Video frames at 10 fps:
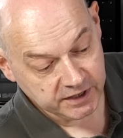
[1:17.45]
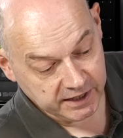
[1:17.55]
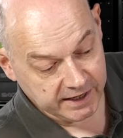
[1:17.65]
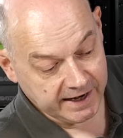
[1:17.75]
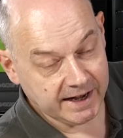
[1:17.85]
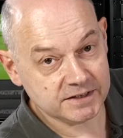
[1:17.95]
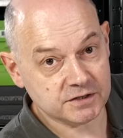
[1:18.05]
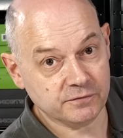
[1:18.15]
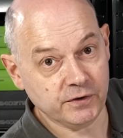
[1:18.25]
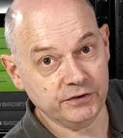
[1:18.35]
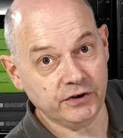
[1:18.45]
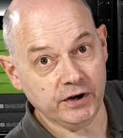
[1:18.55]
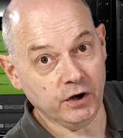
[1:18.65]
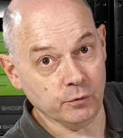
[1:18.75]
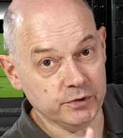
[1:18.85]
It has the front
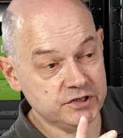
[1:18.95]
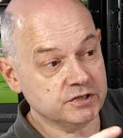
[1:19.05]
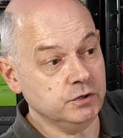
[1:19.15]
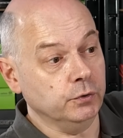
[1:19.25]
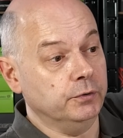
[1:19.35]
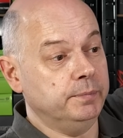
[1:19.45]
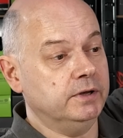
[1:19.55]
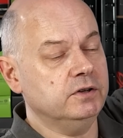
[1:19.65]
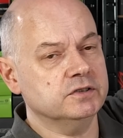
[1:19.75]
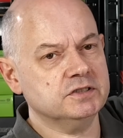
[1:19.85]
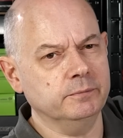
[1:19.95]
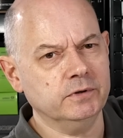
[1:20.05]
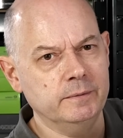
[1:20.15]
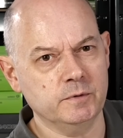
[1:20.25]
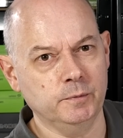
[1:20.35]
I/O, which is good because
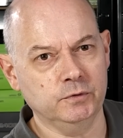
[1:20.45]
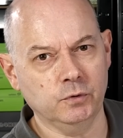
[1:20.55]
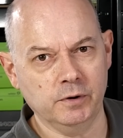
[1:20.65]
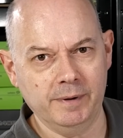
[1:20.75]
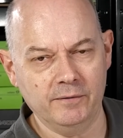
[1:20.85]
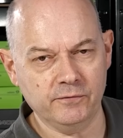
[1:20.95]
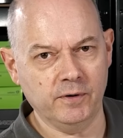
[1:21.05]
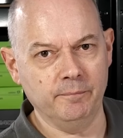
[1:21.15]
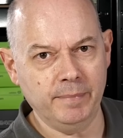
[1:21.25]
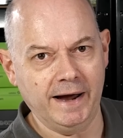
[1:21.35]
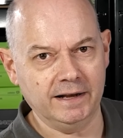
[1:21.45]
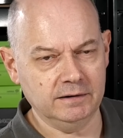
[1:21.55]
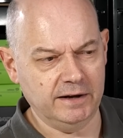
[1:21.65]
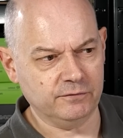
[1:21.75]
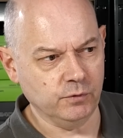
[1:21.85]
sometimes when we're talking about front, back,
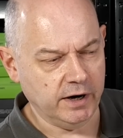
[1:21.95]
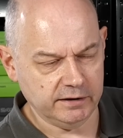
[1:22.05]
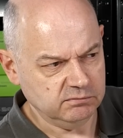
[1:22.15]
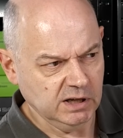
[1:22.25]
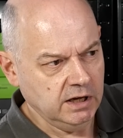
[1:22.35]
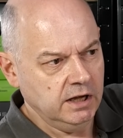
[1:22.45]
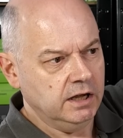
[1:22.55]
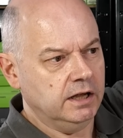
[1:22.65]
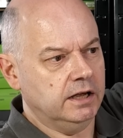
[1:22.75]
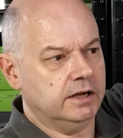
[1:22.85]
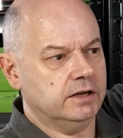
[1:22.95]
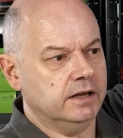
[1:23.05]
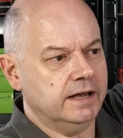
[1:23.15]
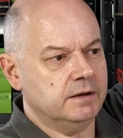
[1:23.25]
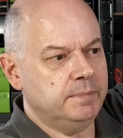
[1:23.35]
left, right, it can
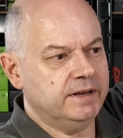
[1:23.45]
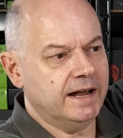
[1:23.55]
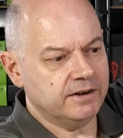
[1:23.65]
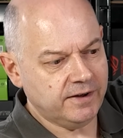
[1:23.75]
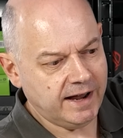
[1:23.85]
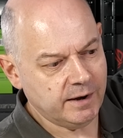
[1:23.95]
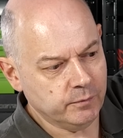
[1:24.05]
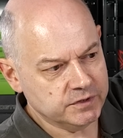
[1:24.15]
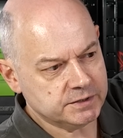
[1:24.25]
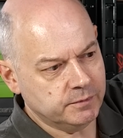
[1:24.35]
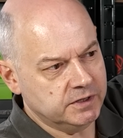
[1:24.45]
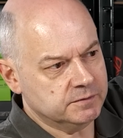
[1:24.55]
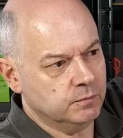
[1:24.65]
get a bit out of hand with some of these